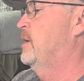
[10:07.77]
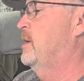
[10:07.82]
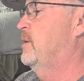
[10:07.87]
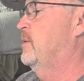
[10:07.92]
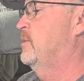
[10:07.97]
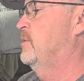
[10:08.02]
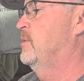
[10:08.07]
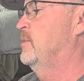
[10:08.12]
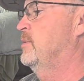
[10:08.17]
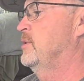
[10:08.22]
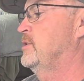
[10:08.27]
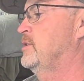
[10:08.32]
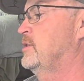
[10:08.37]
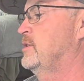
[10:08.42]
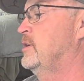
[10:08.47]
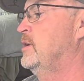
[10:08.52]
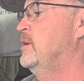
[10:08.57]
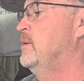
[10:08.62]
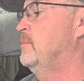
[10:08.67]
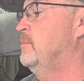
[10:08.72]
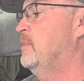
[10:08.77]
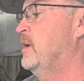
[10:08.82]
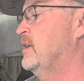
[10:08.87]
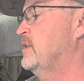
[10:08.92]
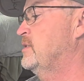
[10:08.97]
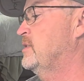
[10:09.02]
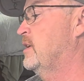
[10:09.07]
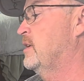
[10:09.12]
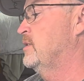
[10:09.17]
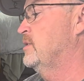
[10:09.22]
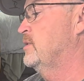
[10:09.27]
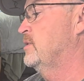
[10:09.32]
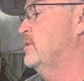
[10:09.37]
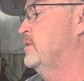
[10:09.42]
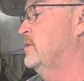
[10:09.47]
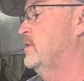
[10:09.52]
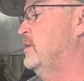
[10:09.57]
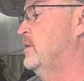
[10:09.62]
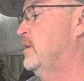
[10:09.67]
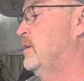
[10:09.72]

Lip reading: it out, which makes sense.